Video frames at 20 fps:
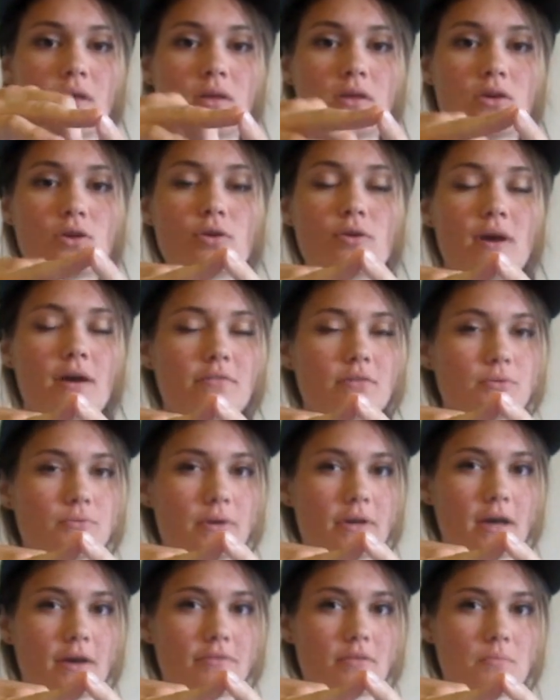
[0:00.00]
You don't ever
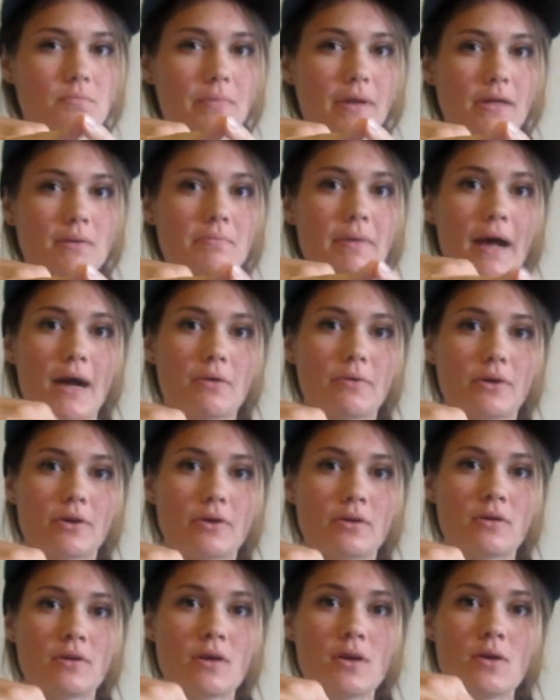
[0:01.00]
want to have them bent
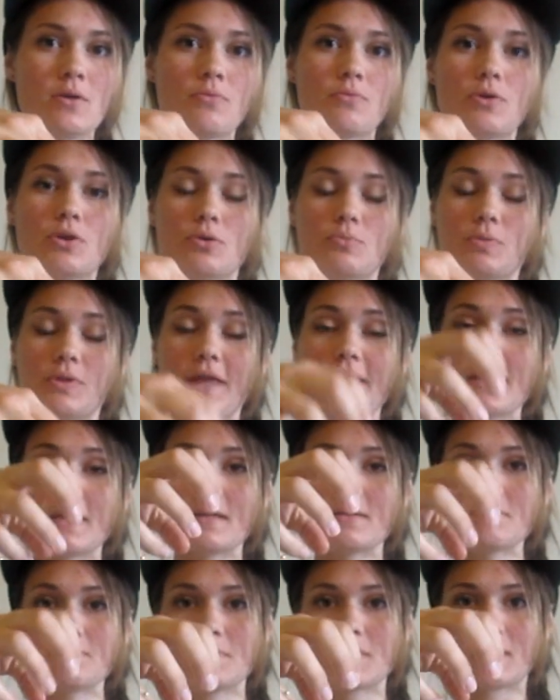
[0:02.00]
backward when you're
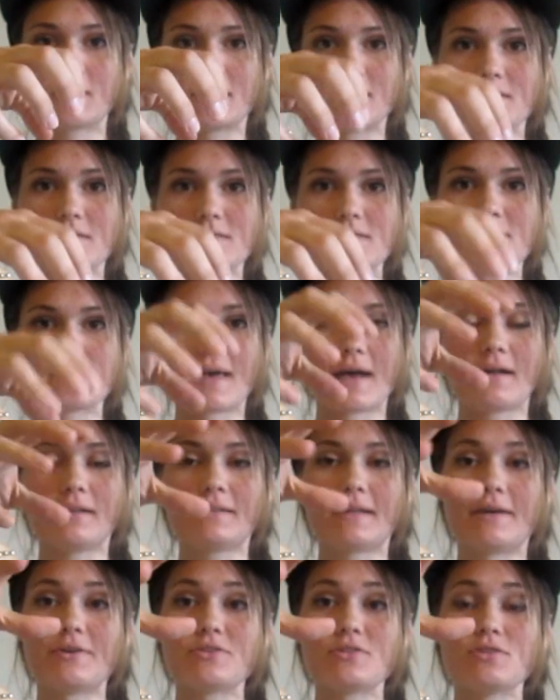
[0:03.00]
playing because that
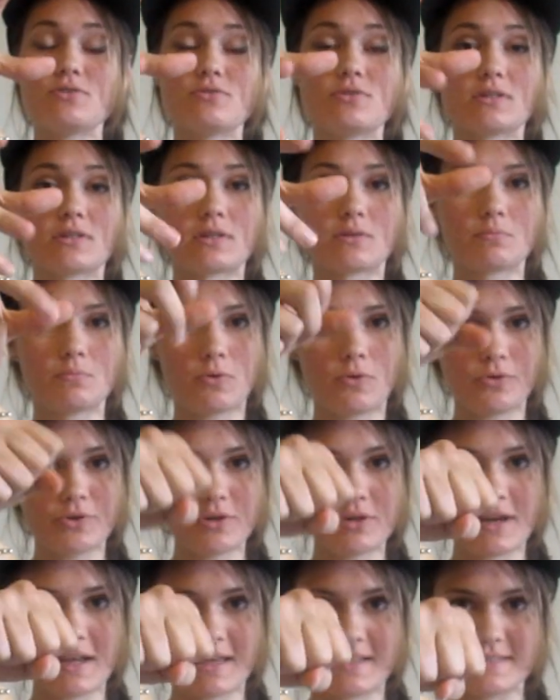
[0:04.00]
allows you to pull
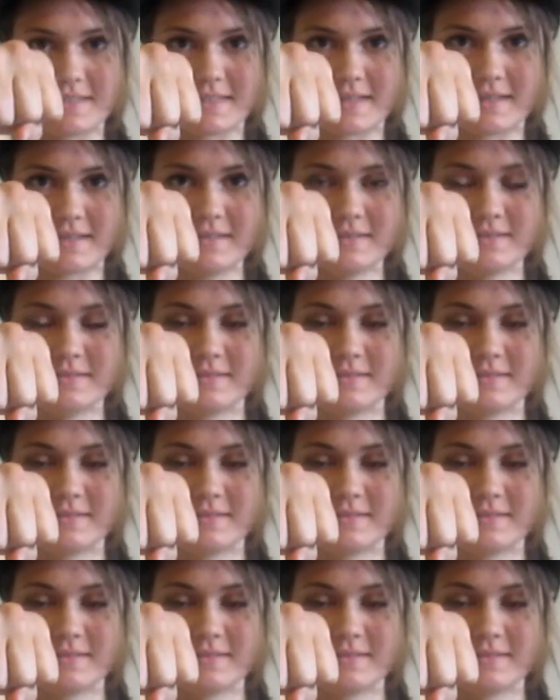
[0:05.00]
your hands in